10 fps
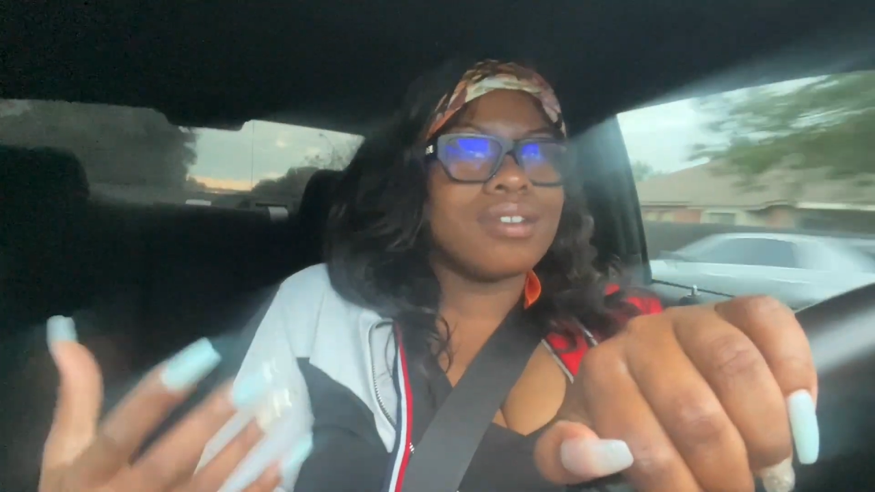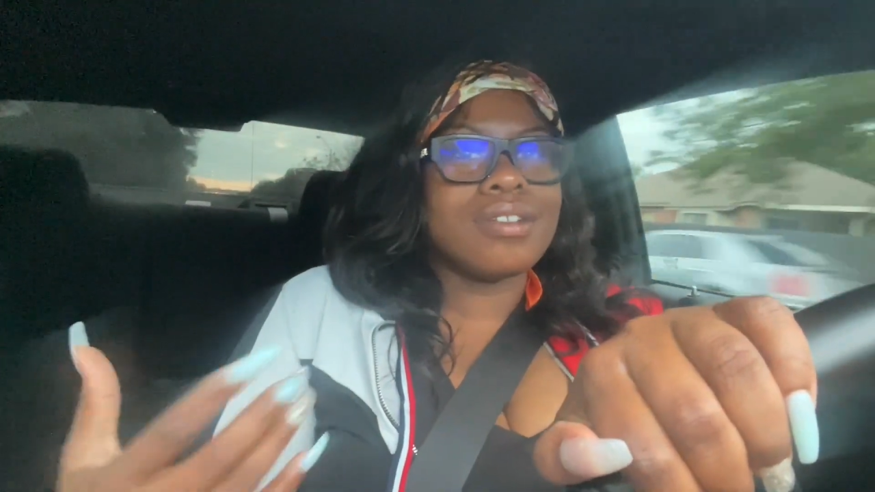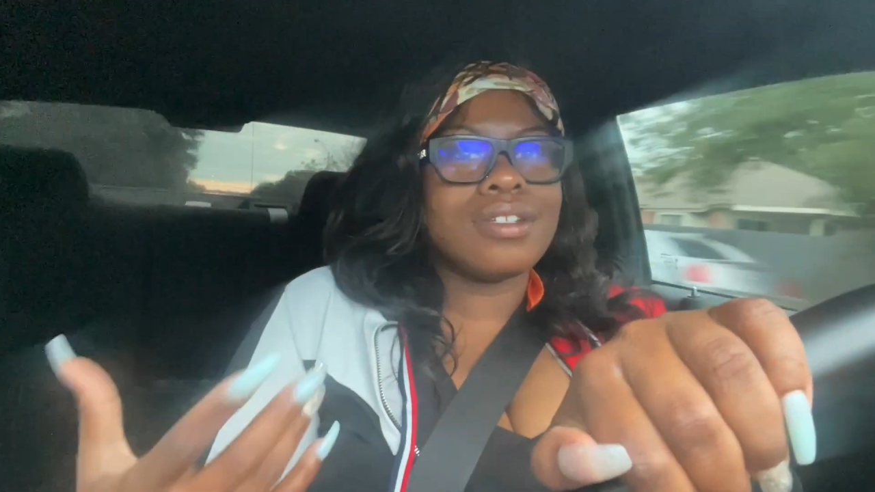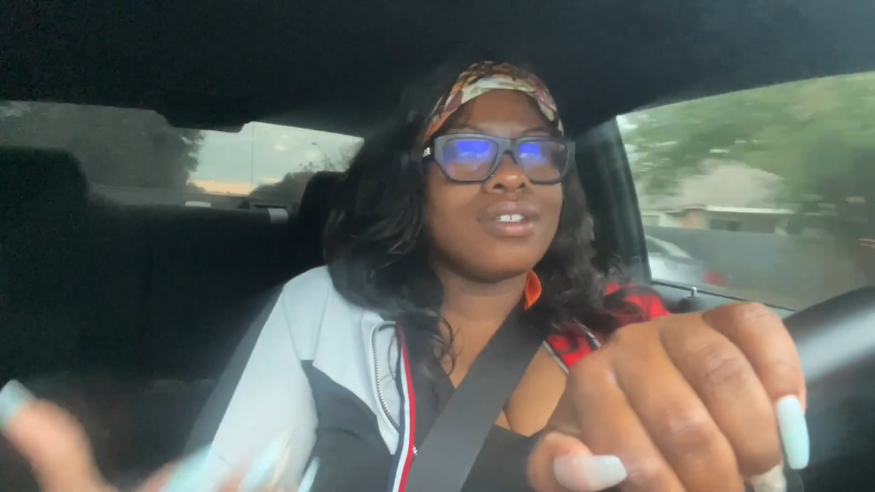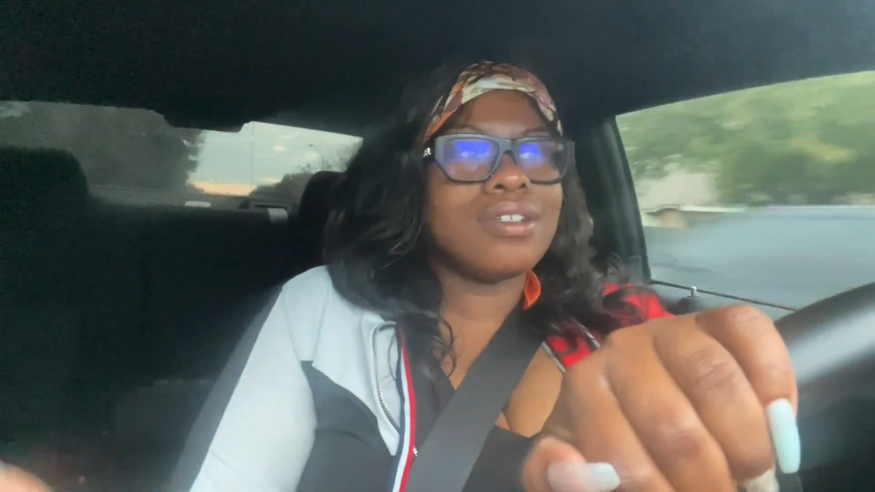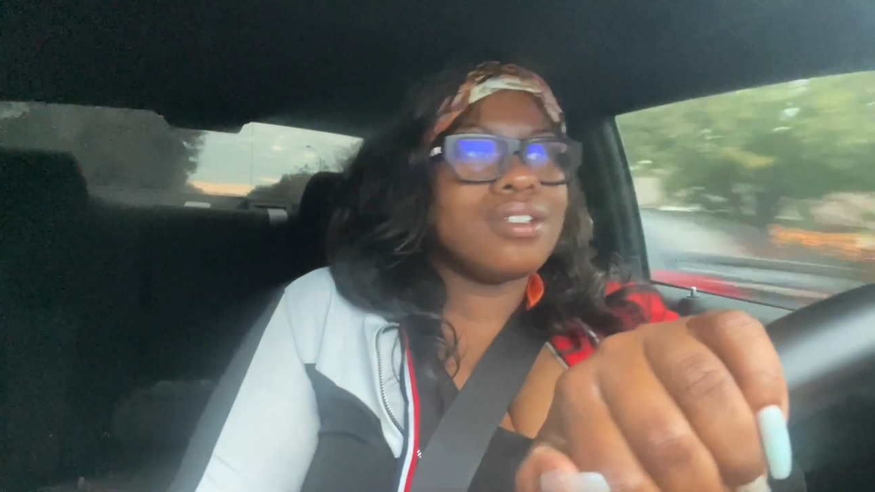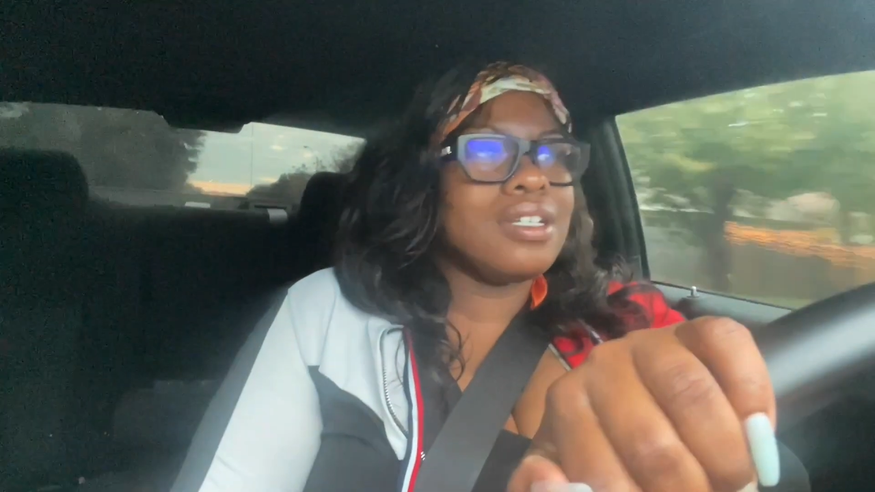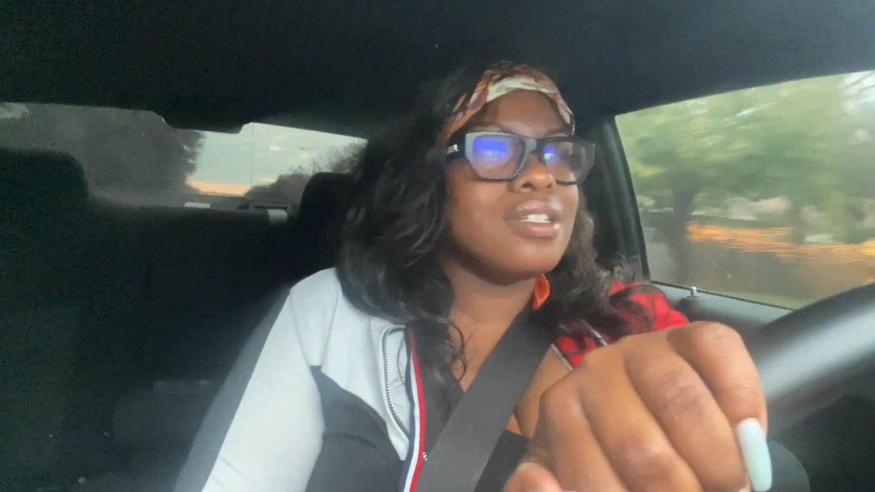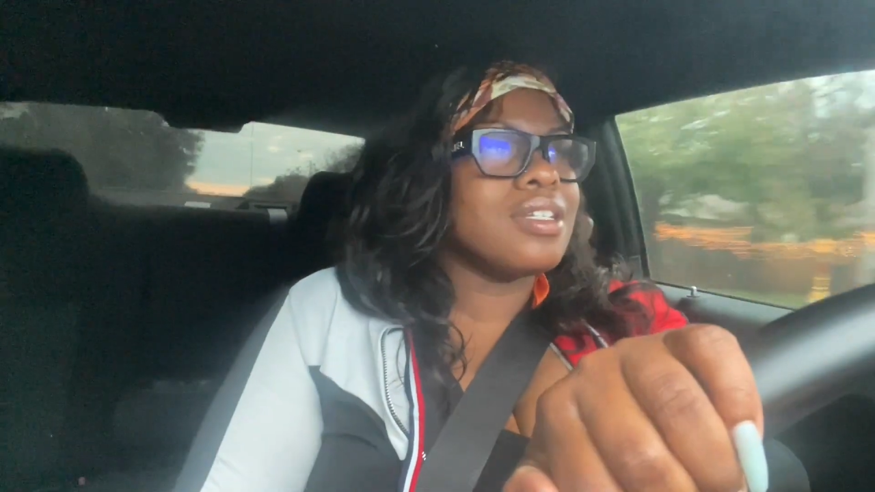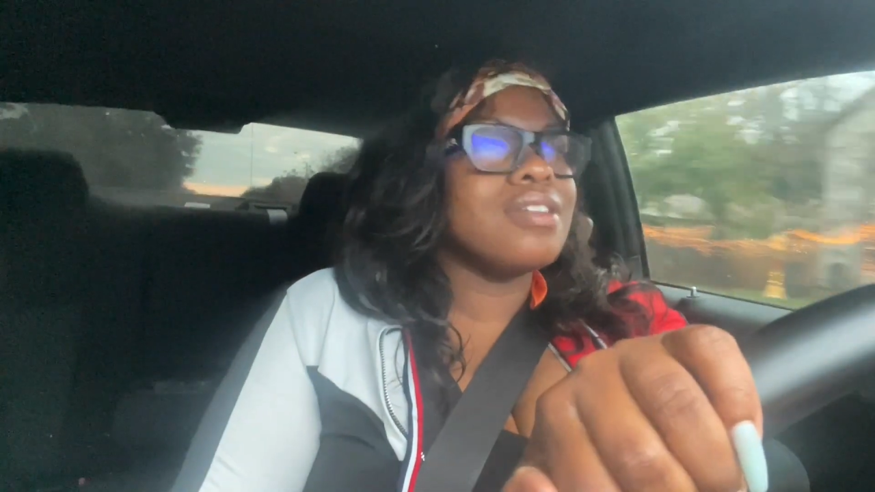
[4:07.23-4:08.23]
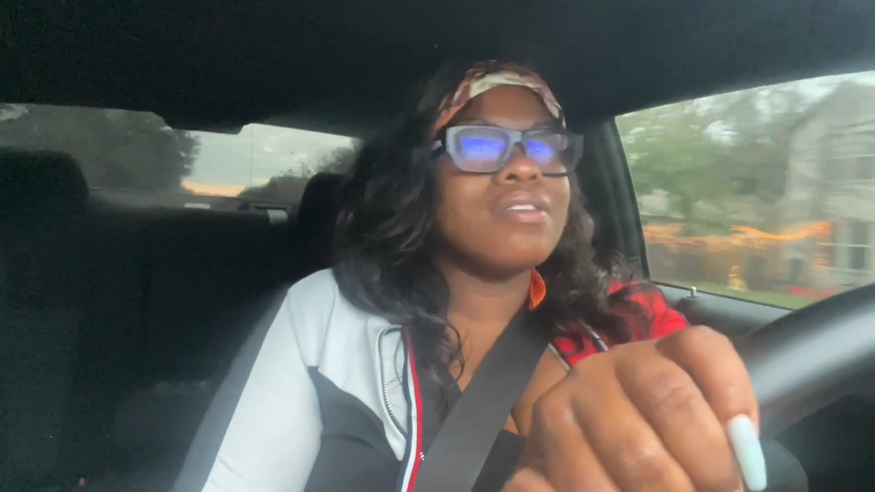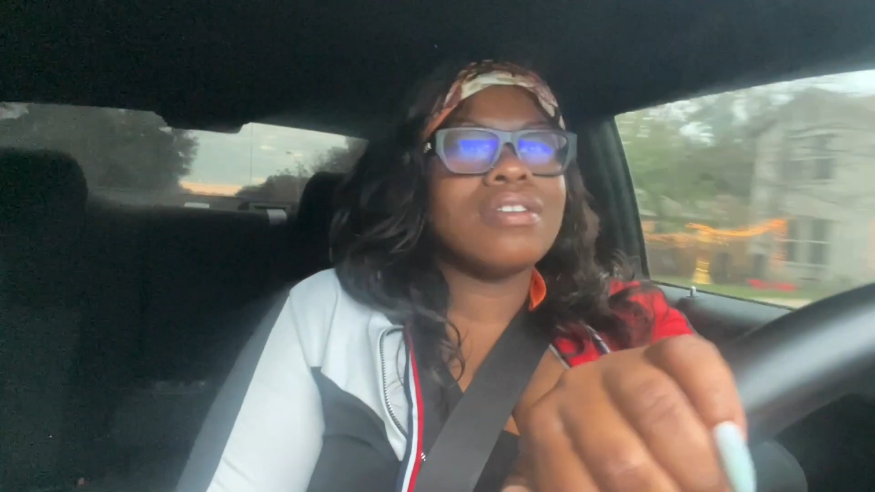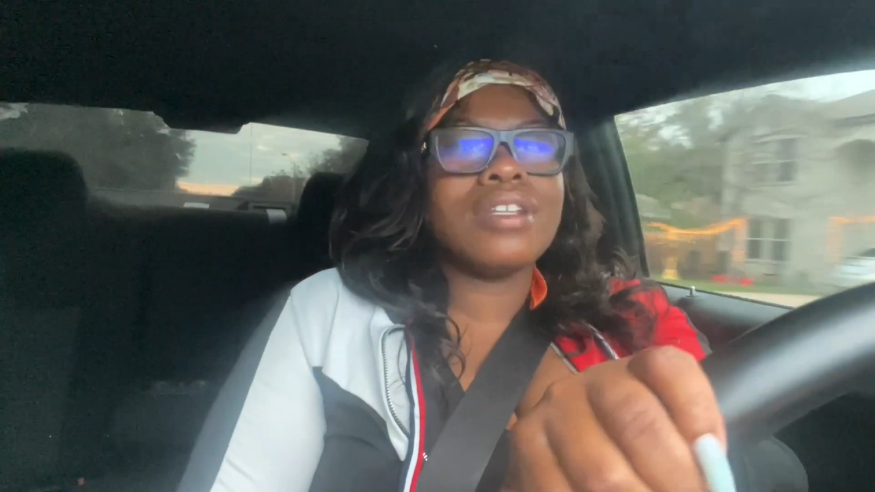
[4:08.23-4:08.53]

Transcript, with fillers: season